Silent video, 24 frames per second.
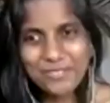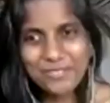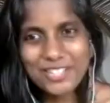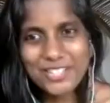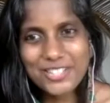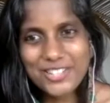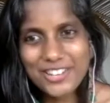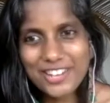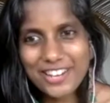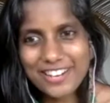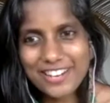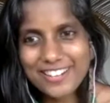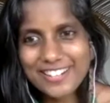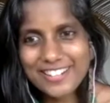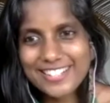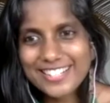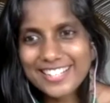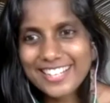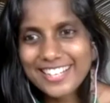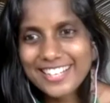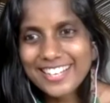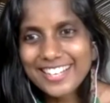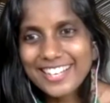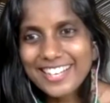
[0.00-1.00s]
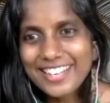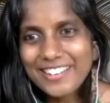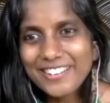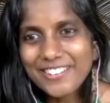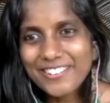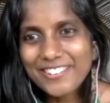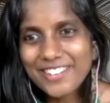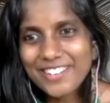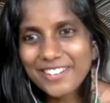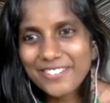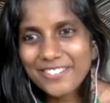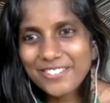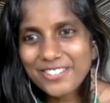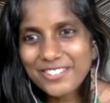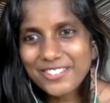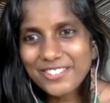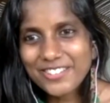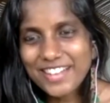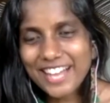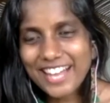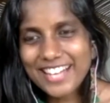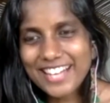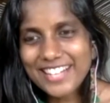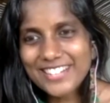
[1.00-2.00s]
shared. Riya, would you
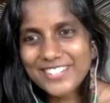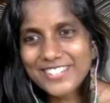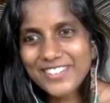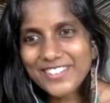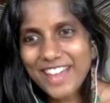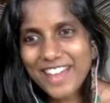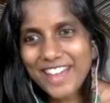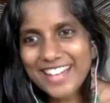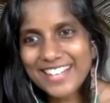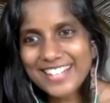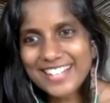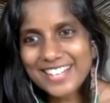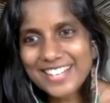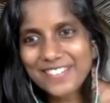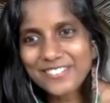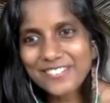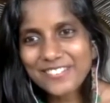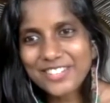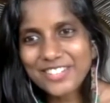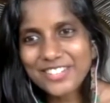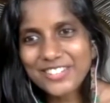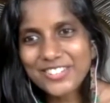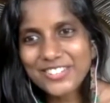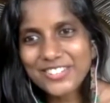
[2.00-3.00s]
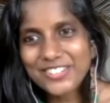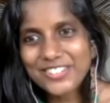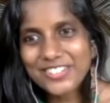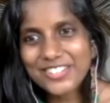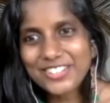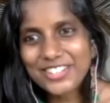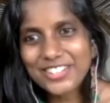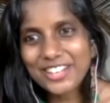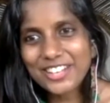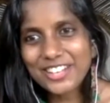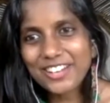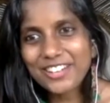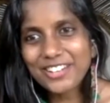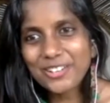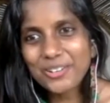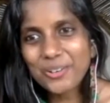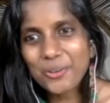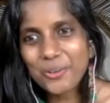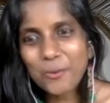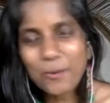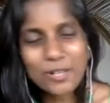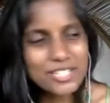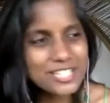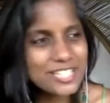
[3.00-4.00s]
like to add something to,
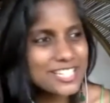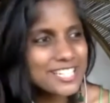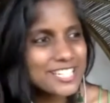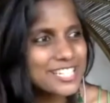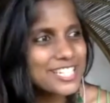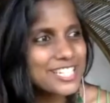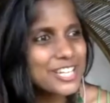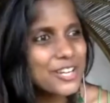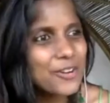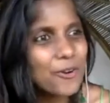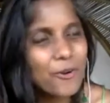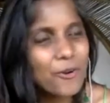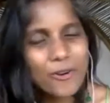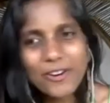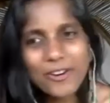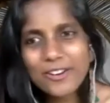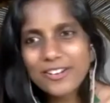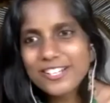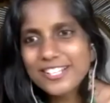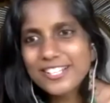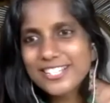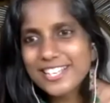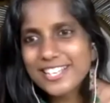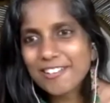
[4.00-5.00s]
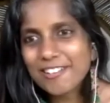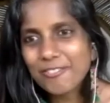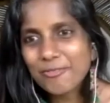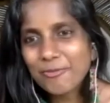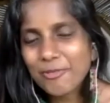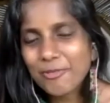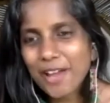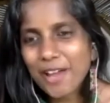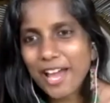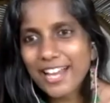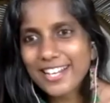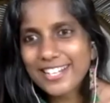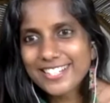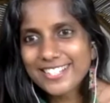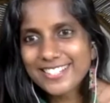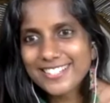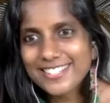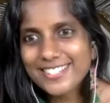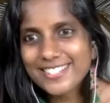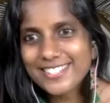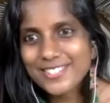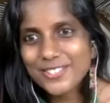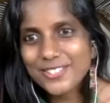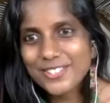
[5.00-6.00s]
what is your self practice
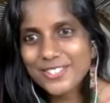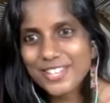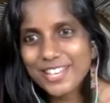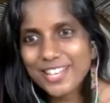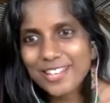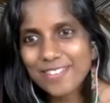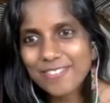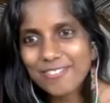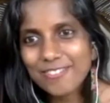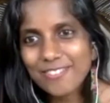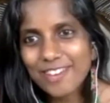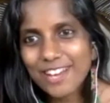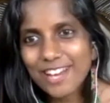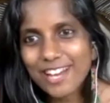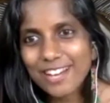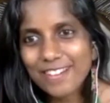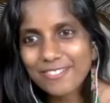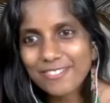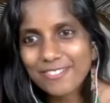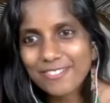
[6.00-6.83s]
to self love?